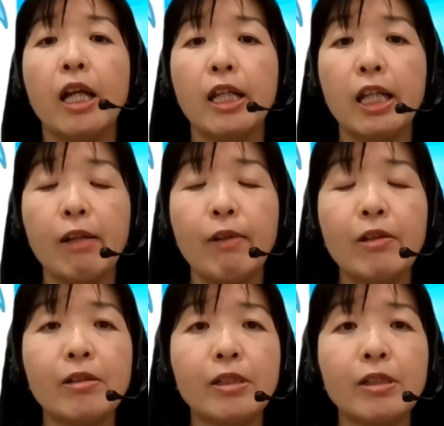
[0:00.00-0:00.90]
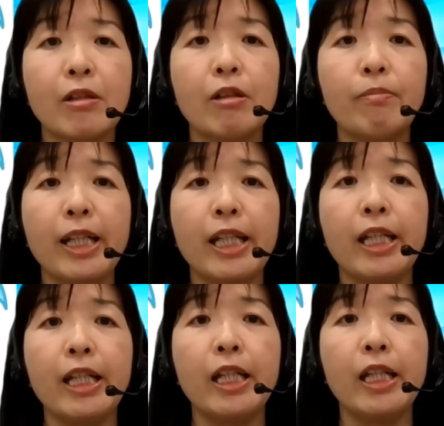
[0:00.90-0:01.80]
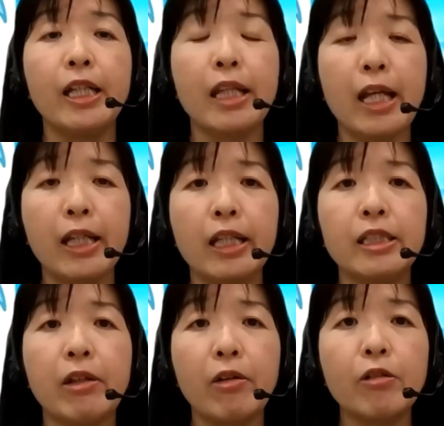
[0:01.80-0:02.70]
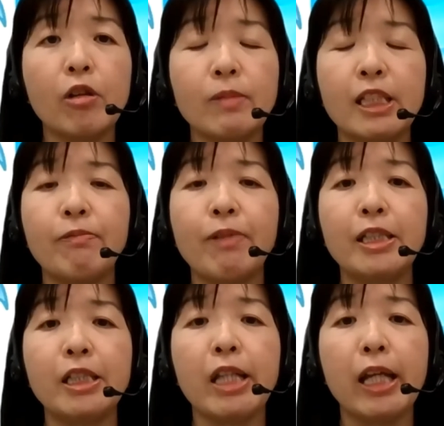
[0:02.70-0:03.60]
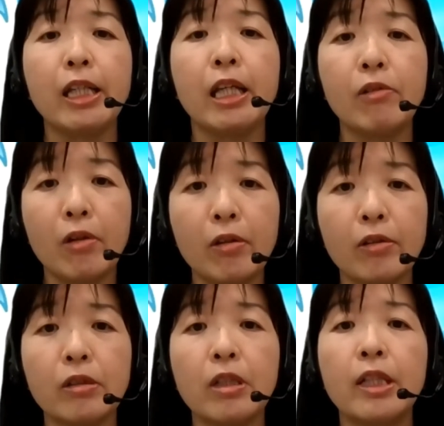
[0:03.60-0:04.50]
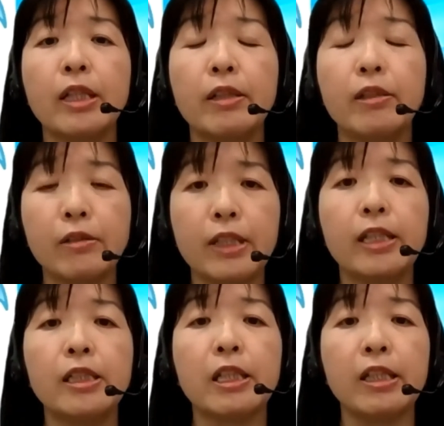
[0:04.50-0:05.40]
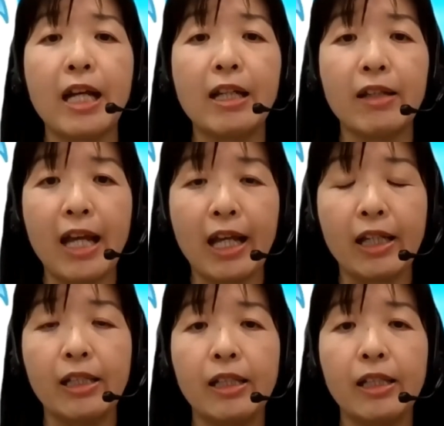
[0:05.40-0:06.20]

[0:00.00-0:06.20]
He will also be taking the role of the facilitating role during the Q&A.